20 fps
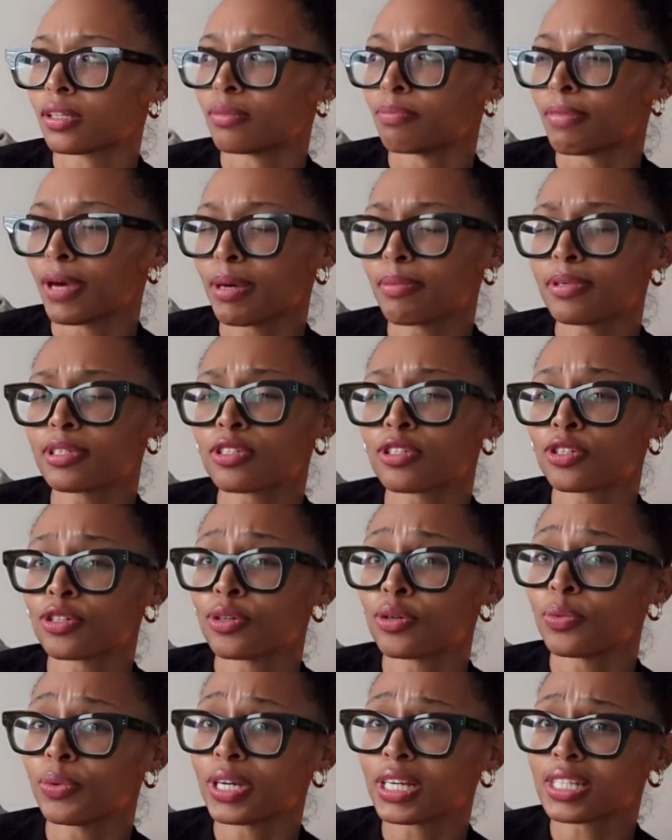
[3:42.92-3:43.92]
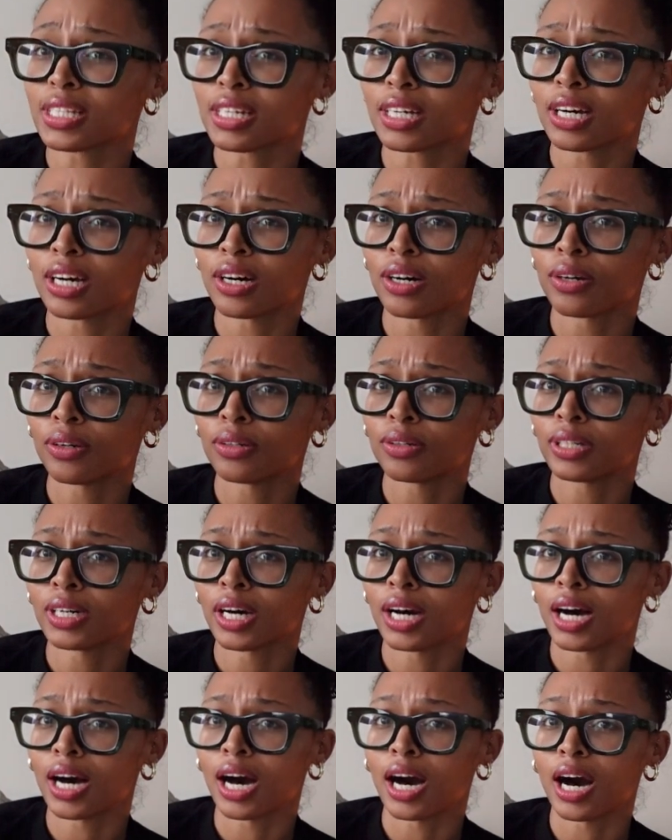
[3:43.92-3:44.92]
maybe 2 weeks ago.
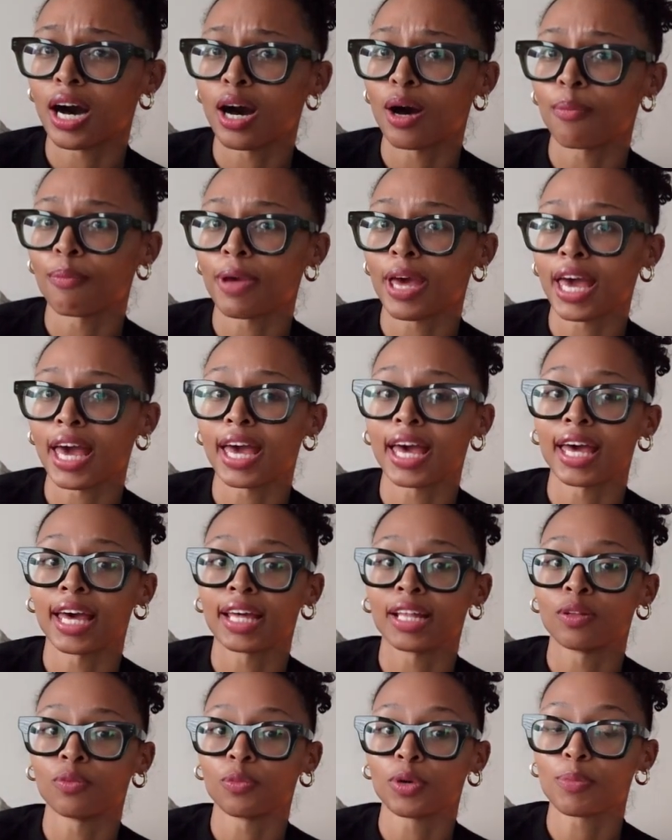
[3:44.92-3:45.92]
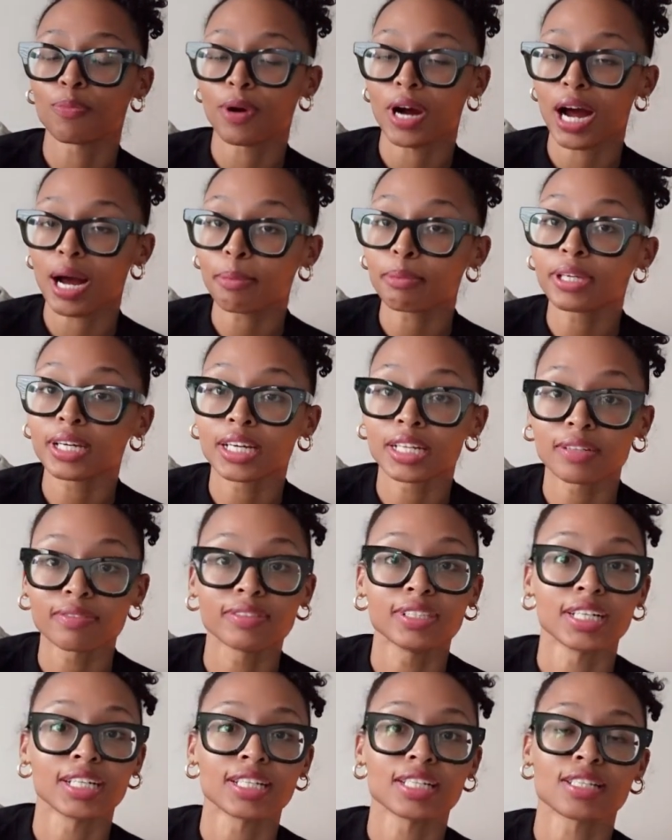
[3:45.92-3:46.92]
And we probably could have
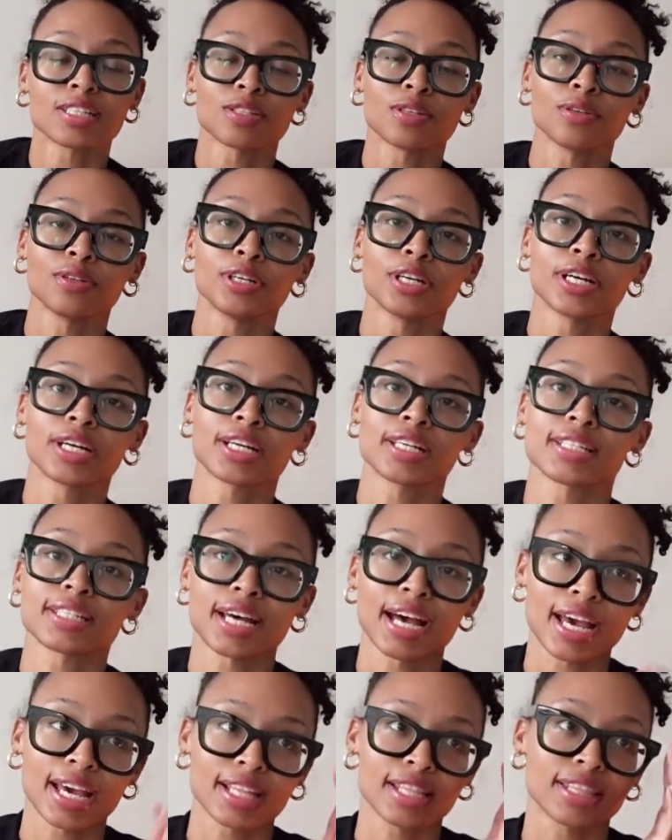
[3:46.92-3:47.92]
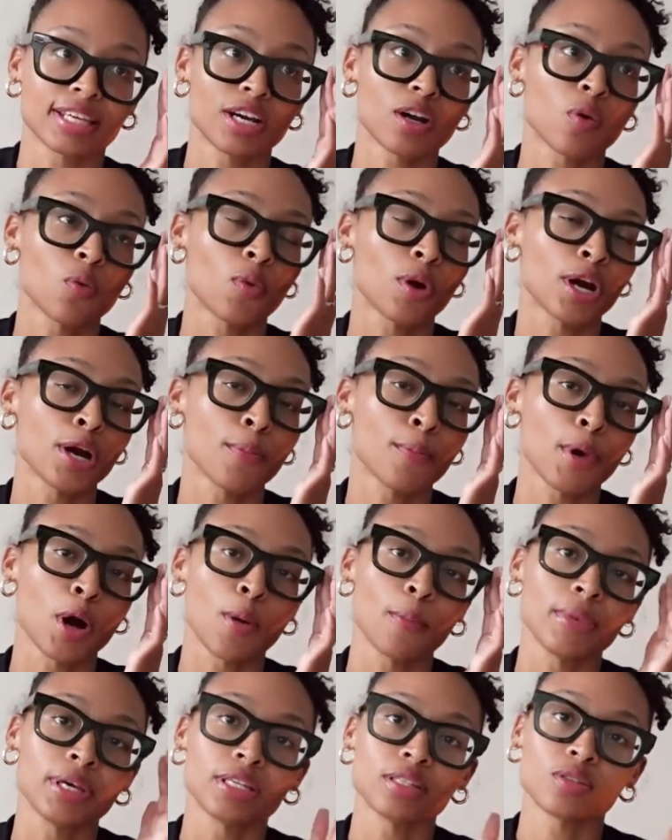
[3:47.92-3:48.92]
done it sooner because like there were
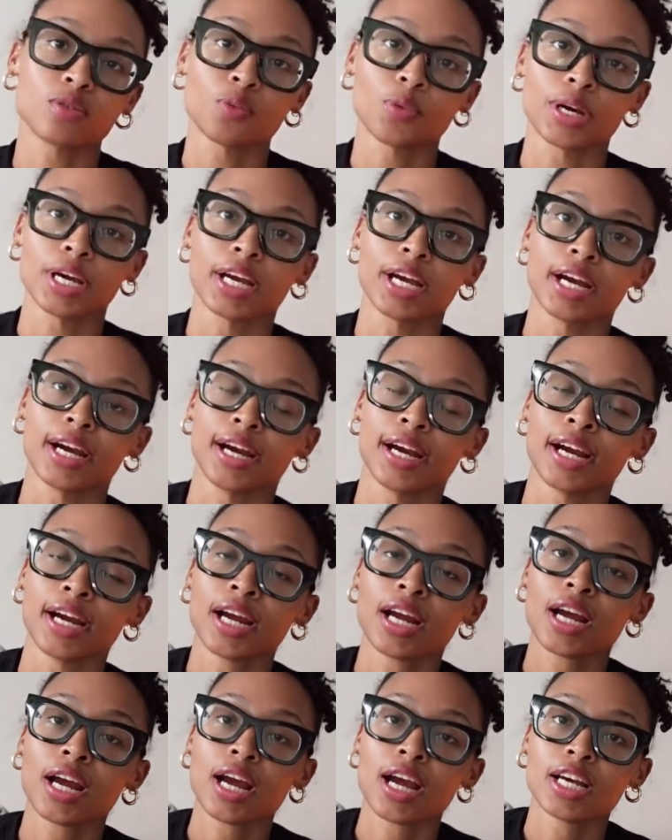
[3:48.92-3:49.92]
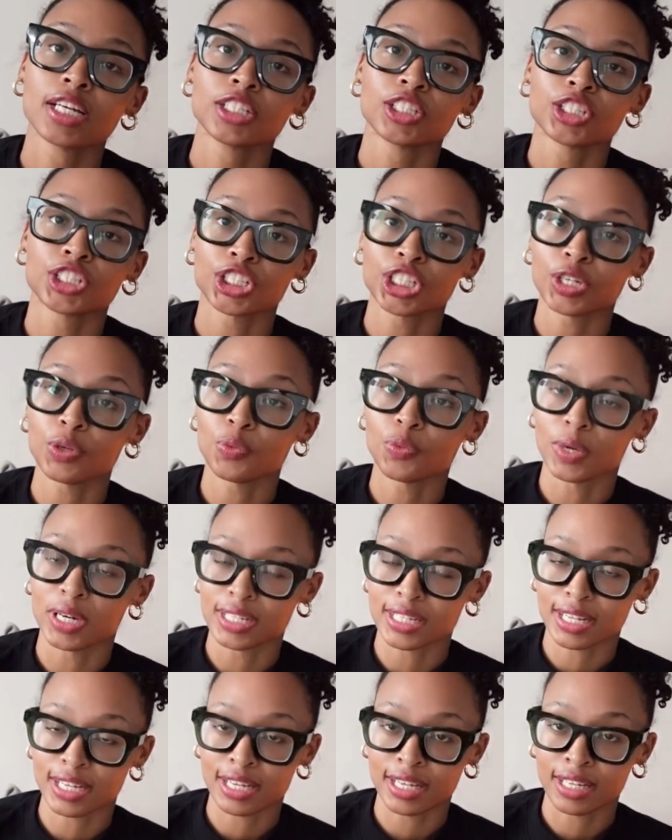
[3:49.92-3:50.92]
moments where she
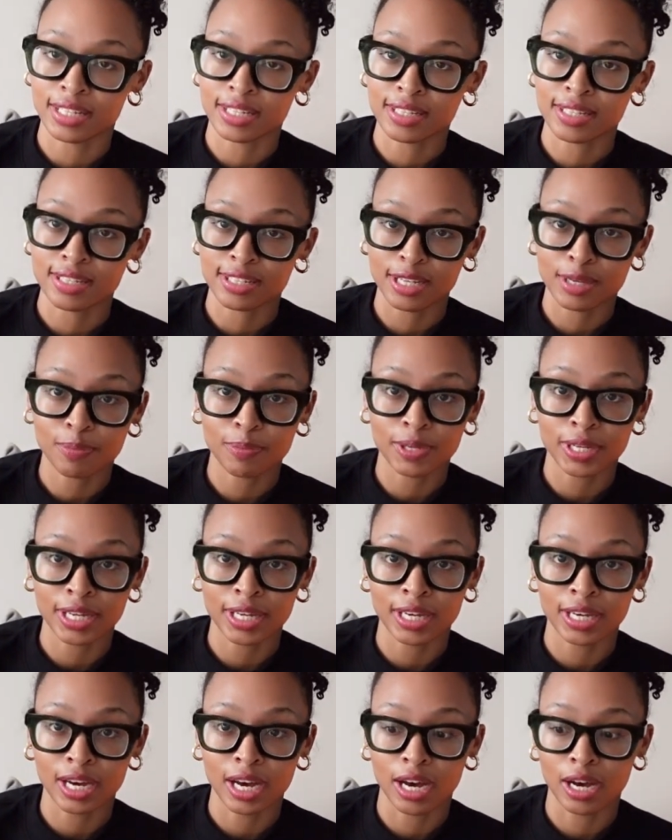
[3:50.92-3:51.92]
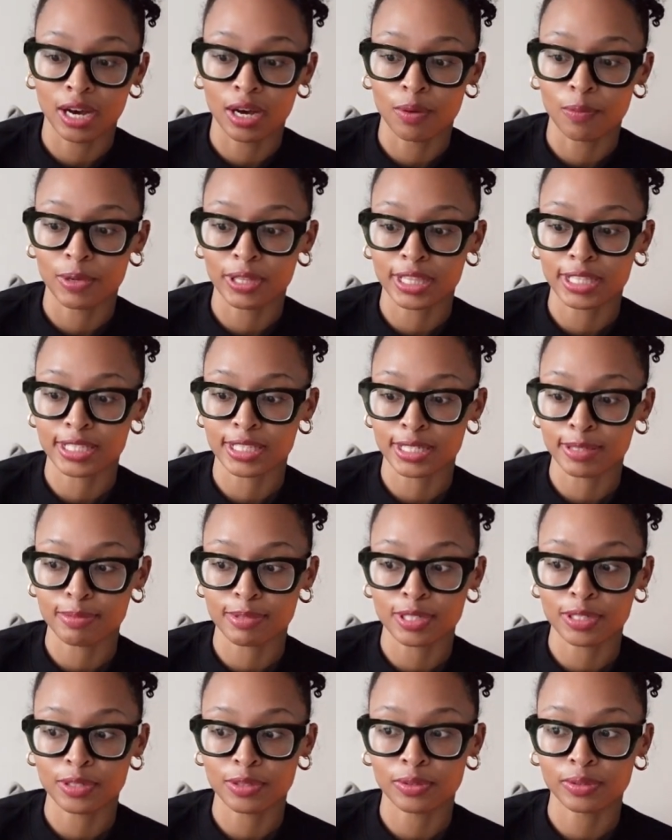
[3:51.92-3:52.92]
wasn't sleeping with the sleep
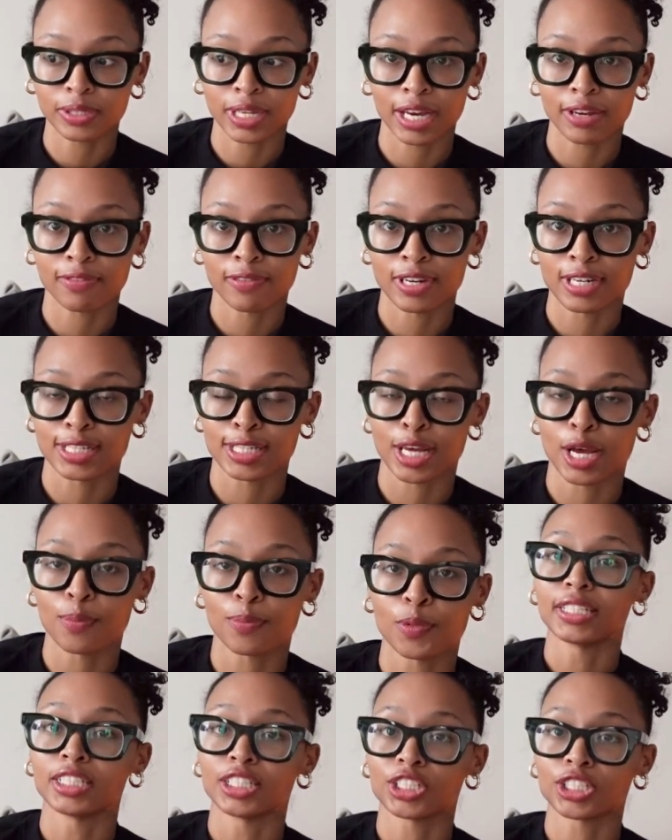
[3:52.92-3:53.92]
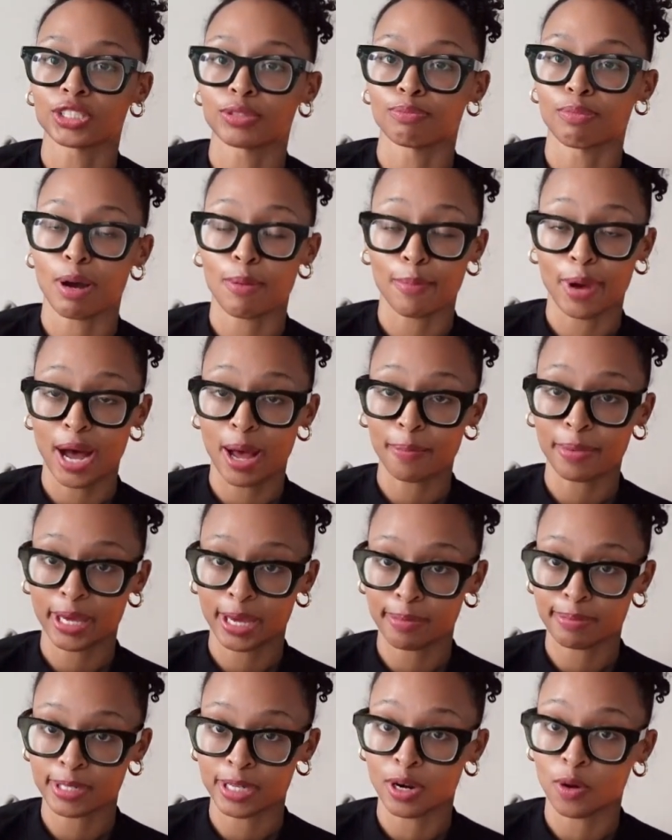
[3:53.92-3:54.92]
suit. Like, for example, my mom
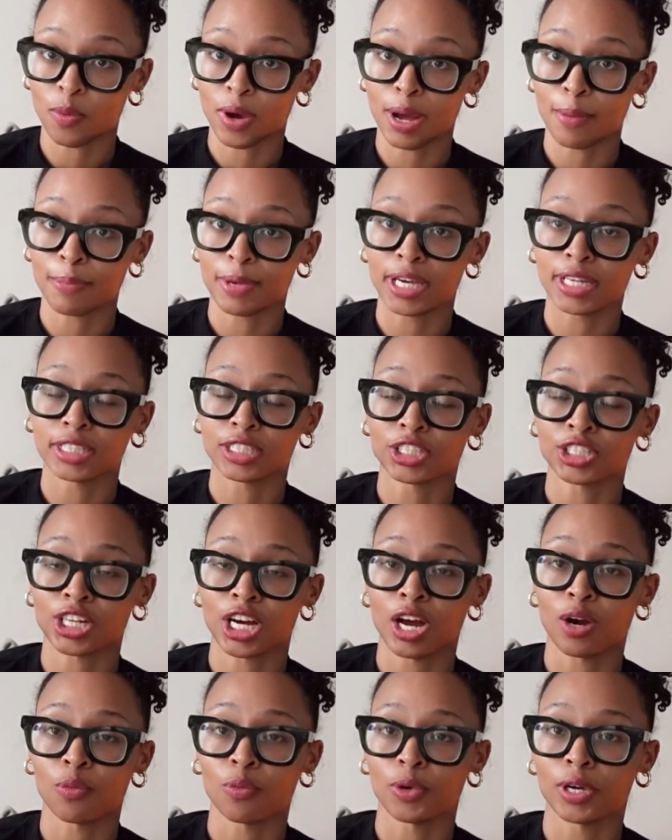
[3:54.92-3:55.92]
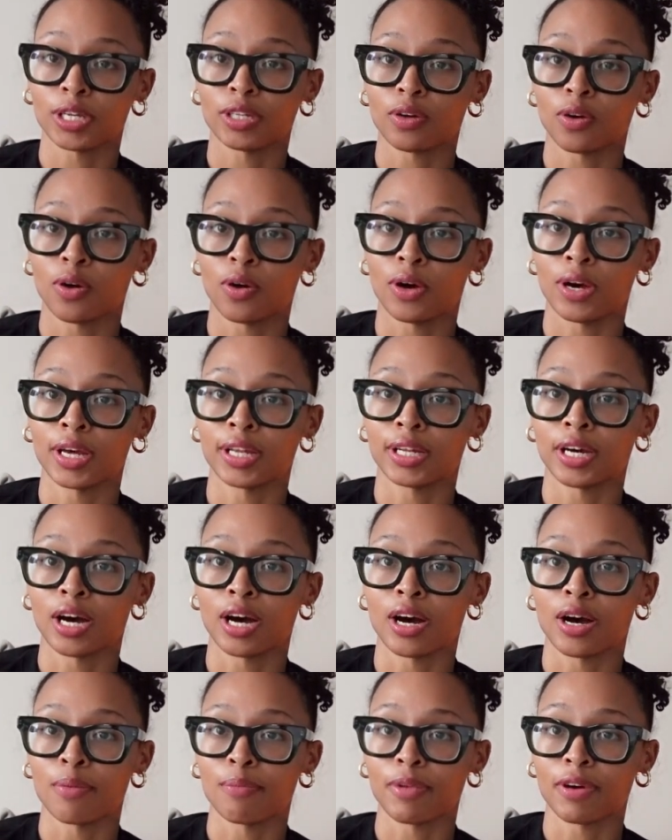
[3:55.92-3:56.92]
kept her while me and Deshaun went
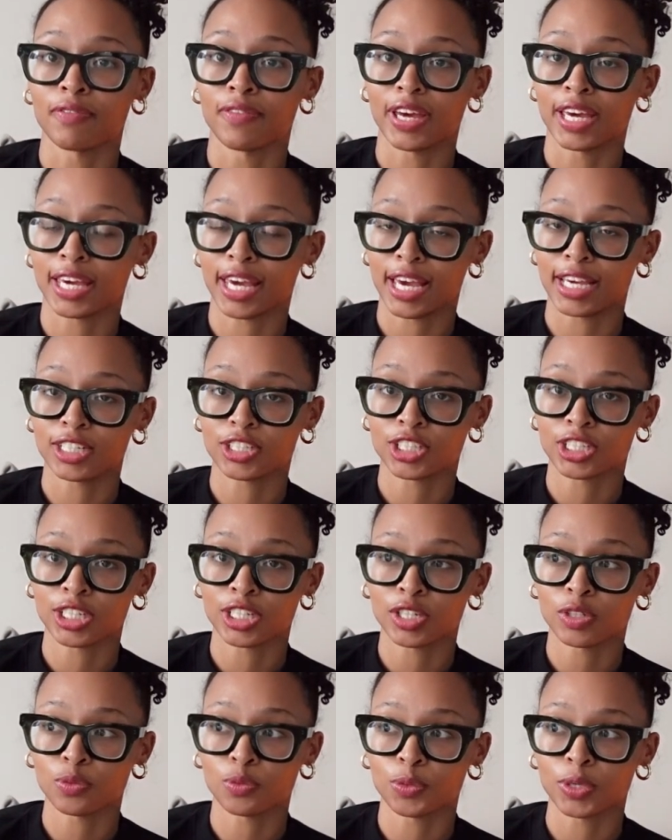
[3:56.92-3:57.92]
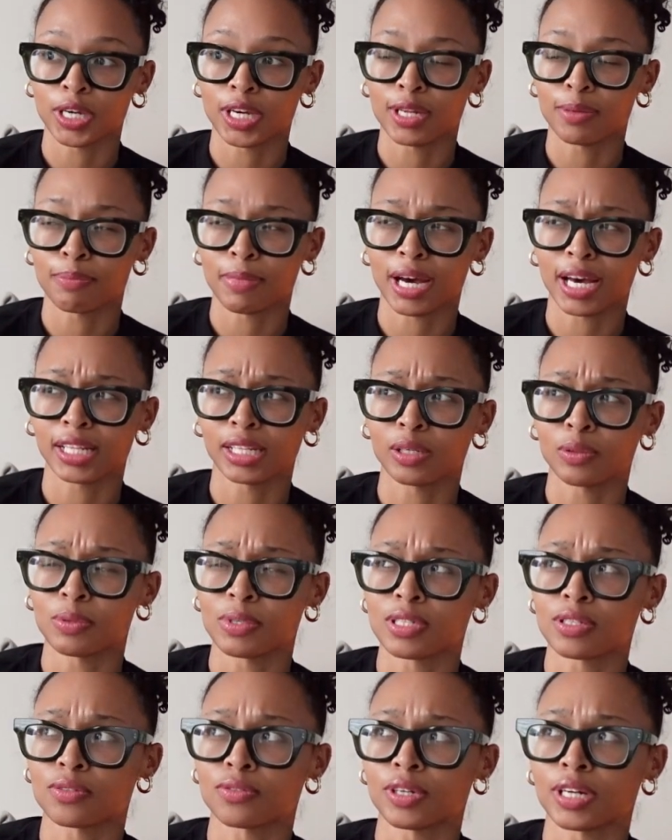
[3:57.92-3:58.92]
on a vacation when Mila was